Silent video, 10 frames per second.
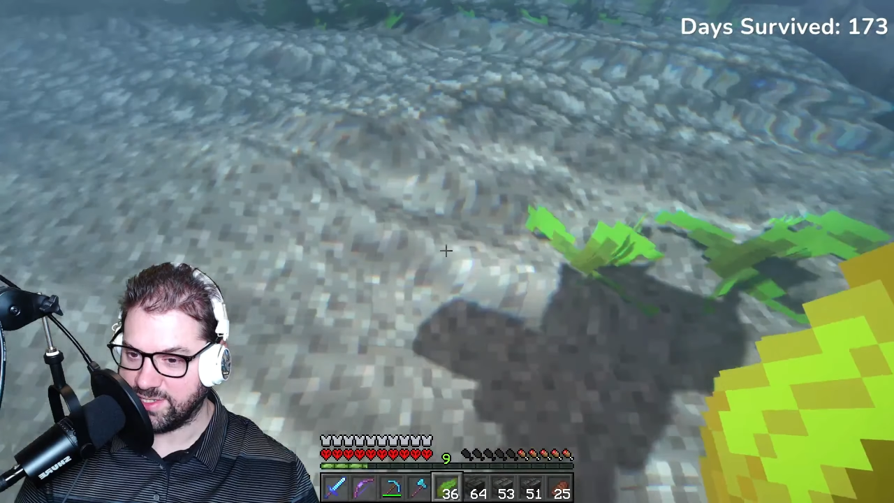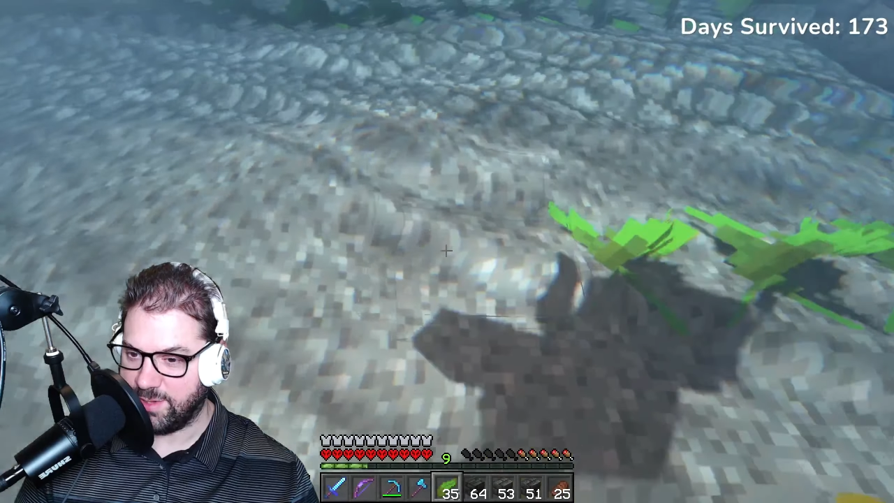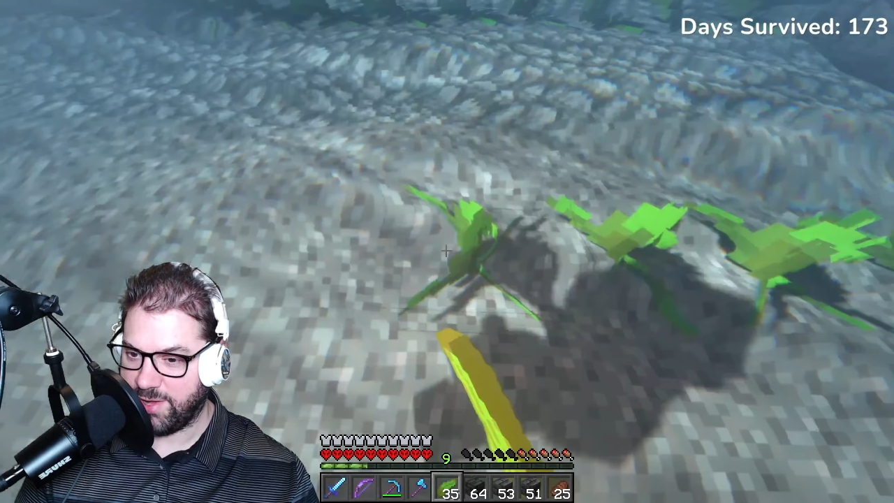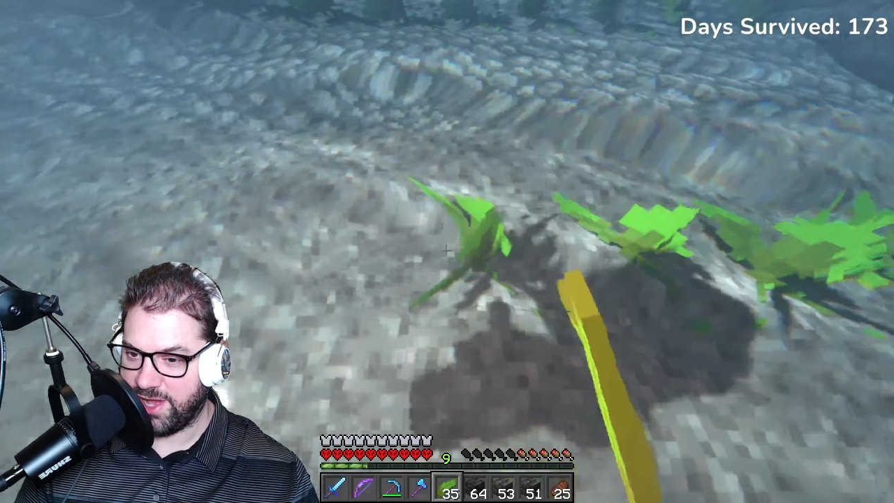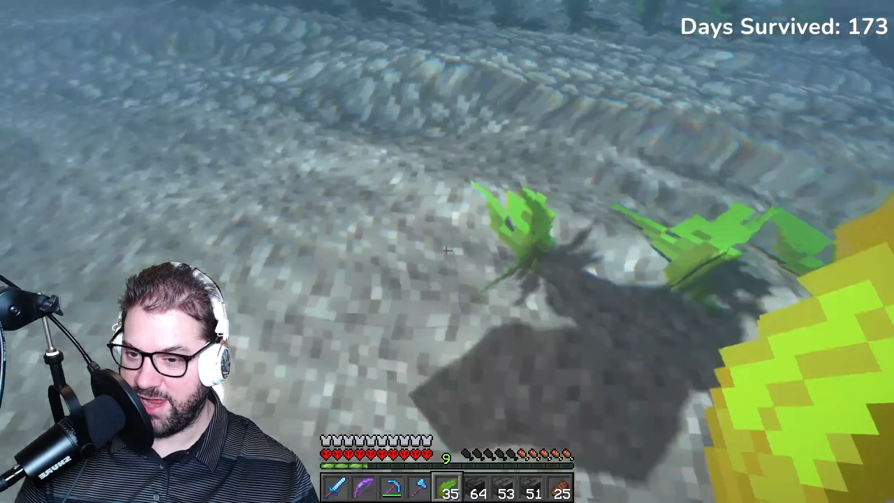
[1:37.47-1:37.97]
So
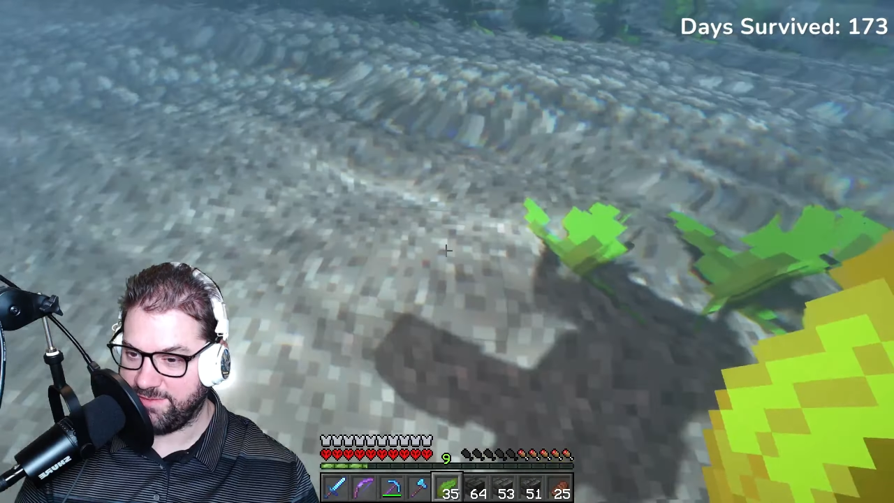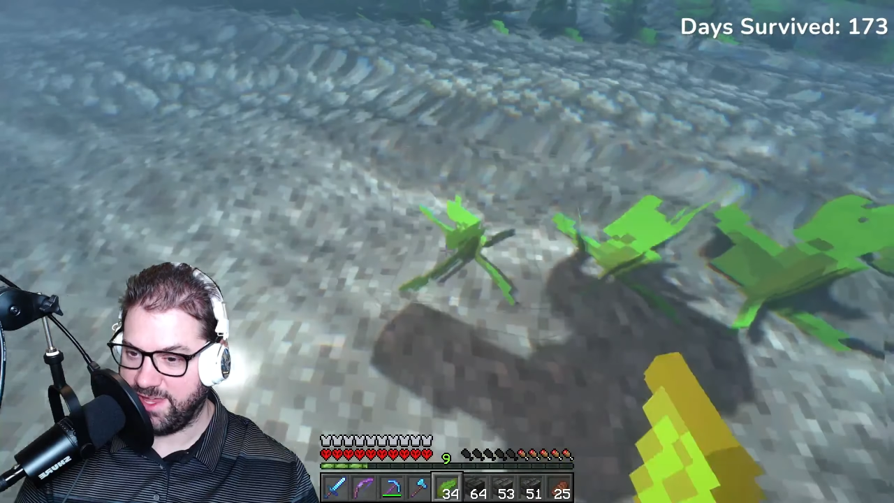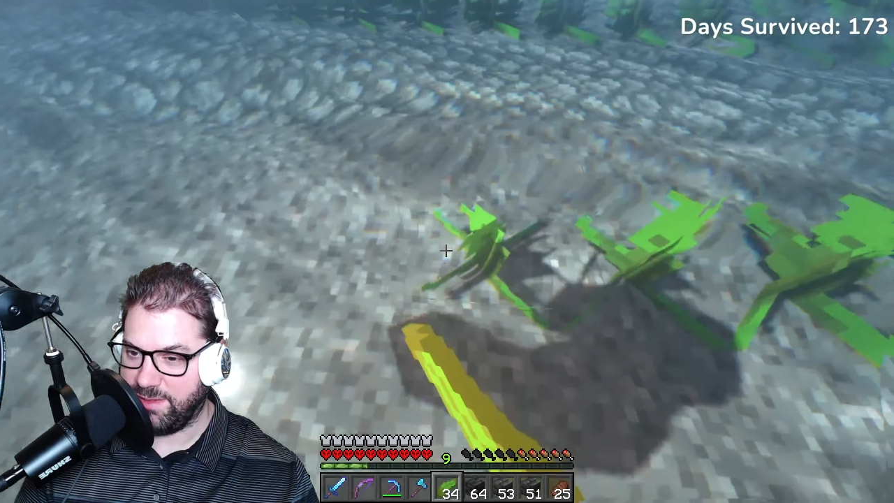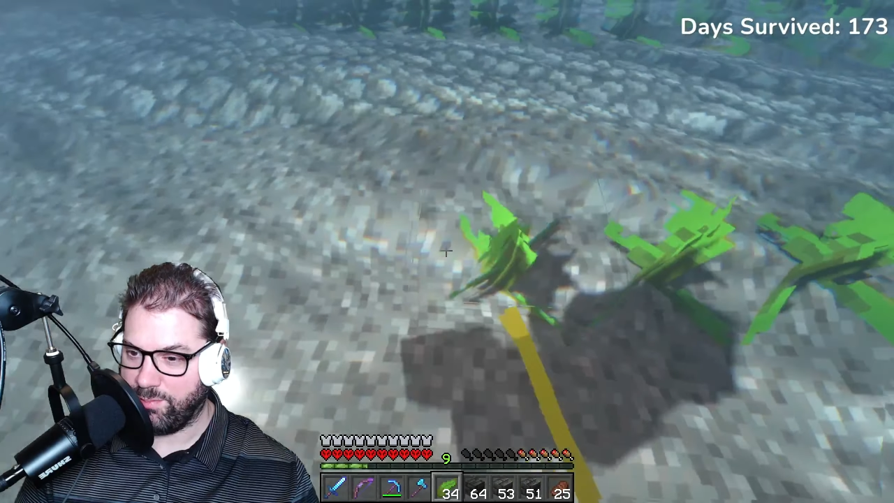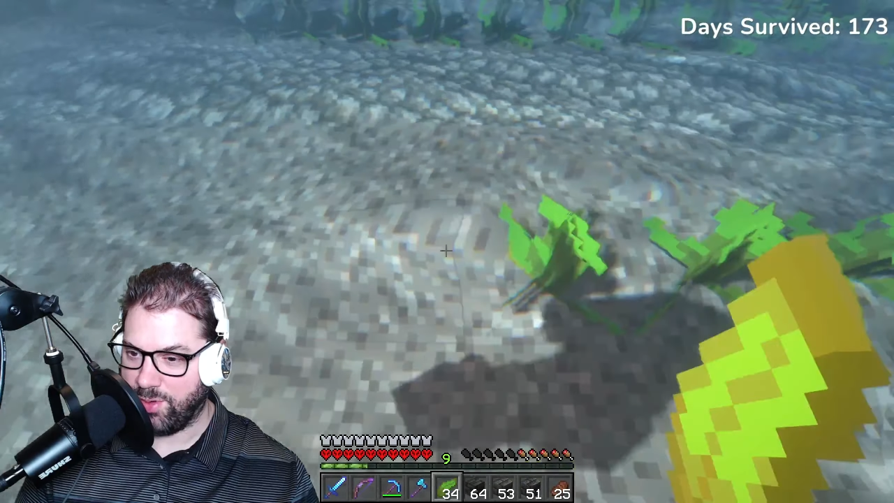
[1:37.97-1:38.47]
I'm going to have to
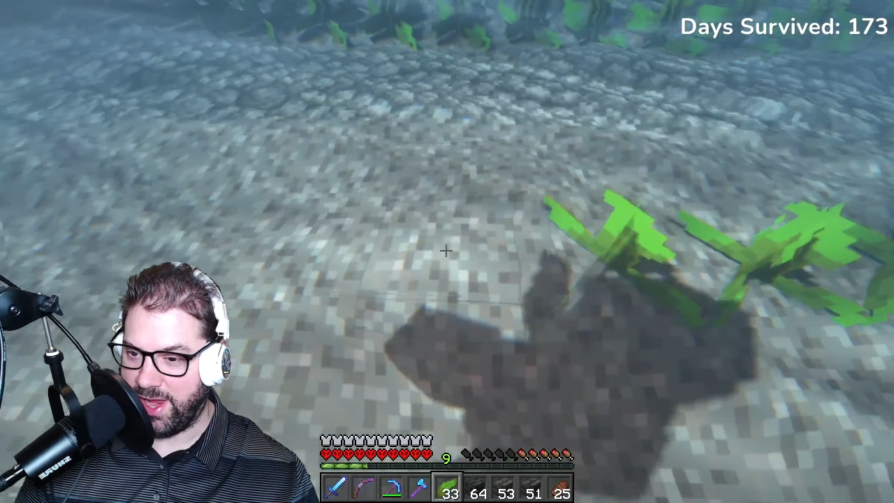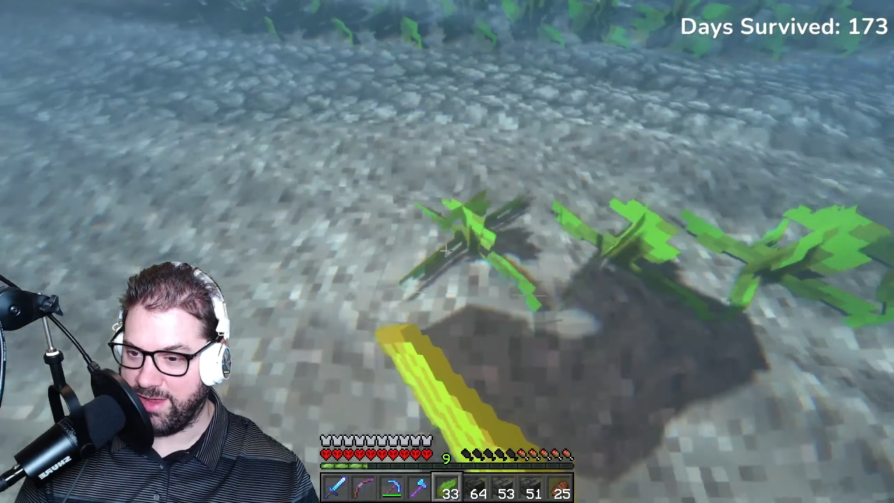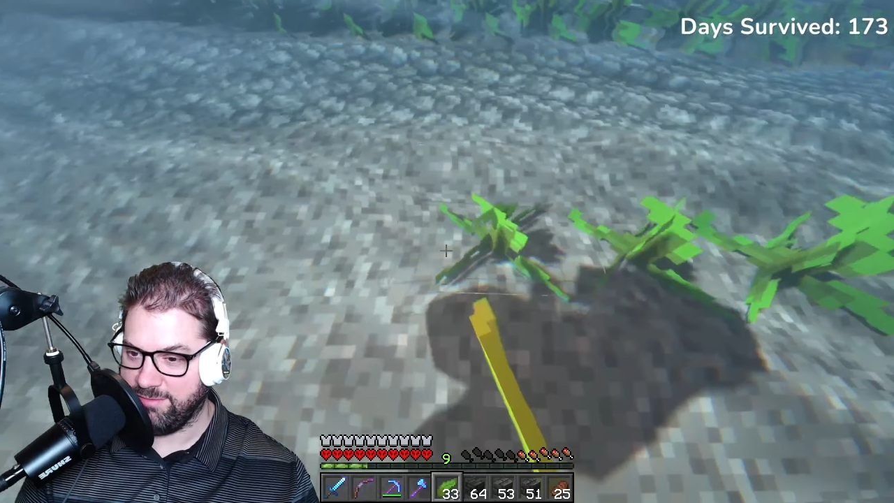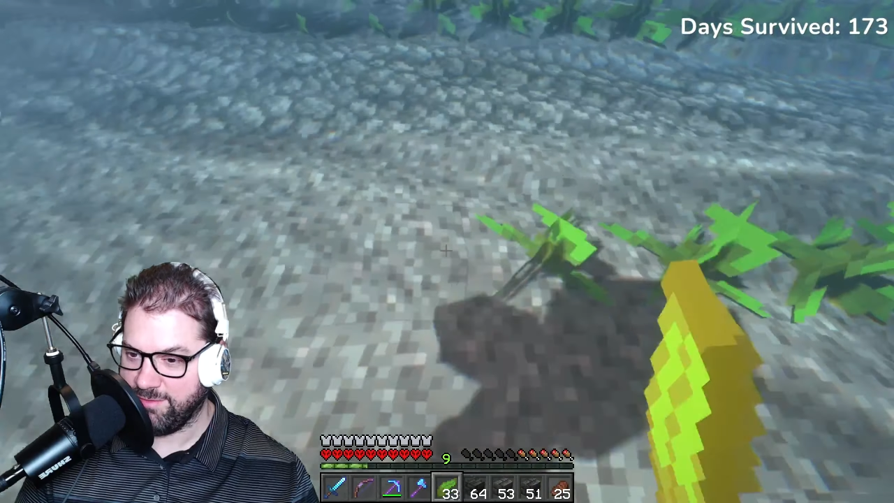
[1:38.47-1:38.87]
get brave